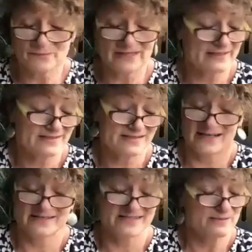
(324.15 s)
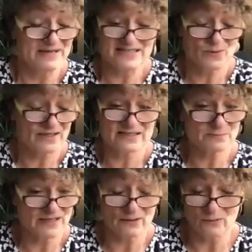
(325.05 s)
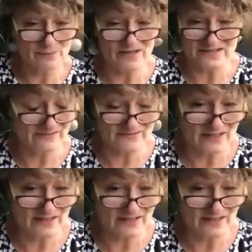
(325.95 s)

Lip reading: but it's the best way to explain why positive